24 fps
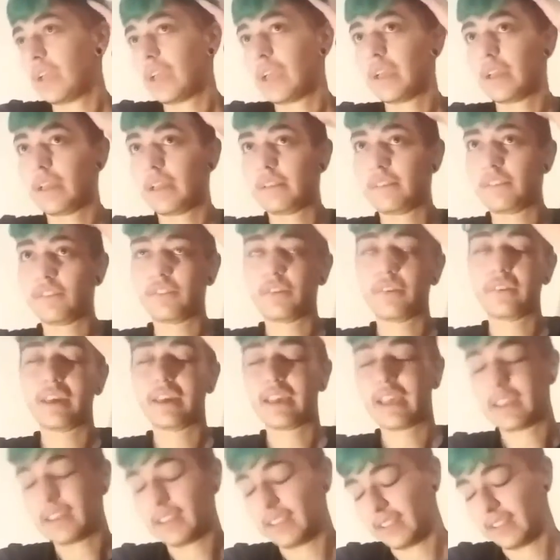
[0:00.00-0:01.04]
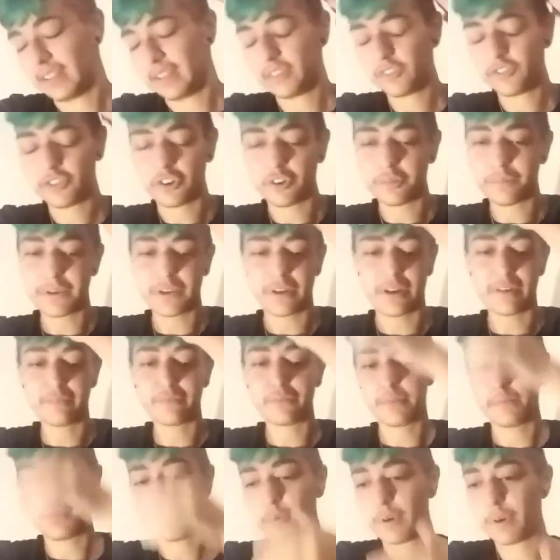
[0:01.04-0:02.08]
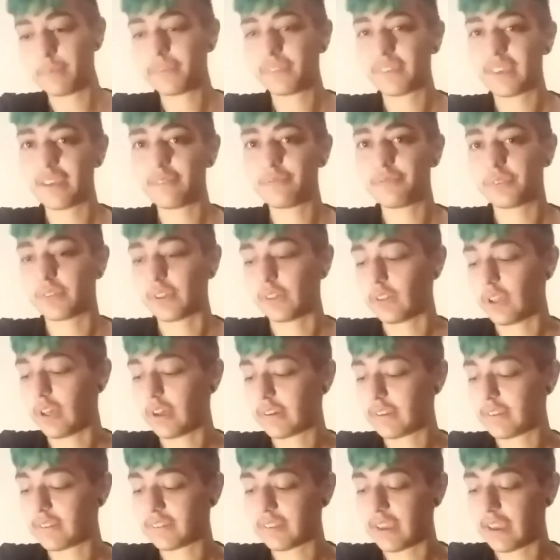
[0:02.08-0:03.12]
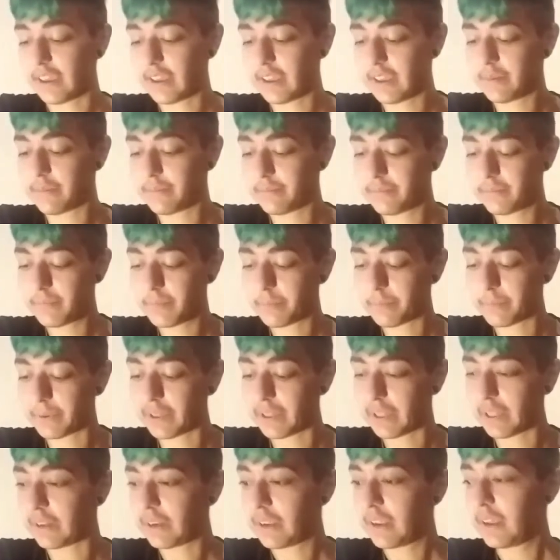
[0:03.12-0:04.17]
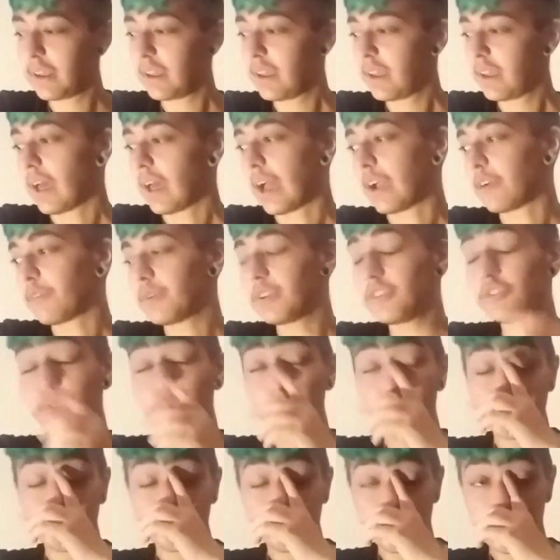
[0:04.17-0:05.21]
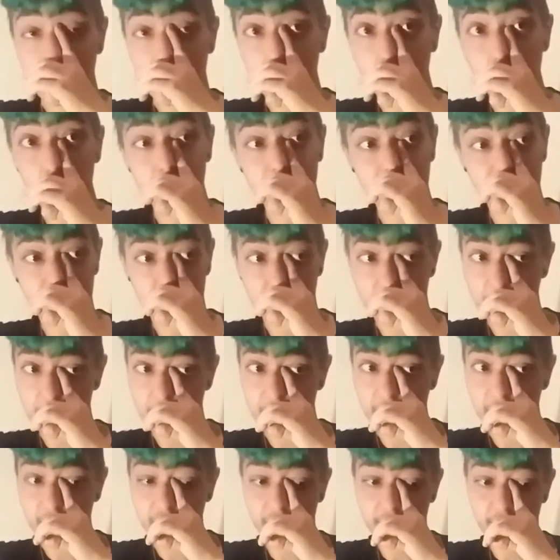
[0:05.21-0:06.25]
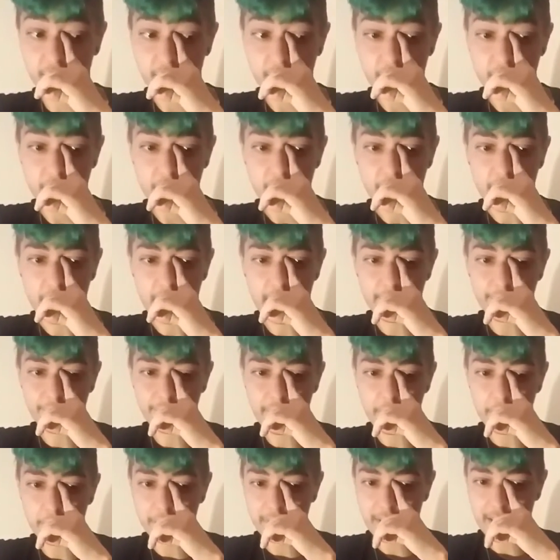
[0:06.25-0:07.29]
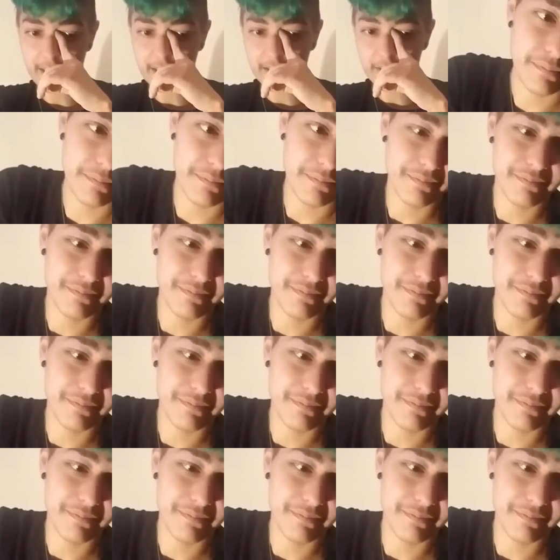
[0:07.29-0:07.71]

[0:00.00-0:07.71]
And so that kind of turned me off from the website for the longest time, but I rejoined it now because I found that,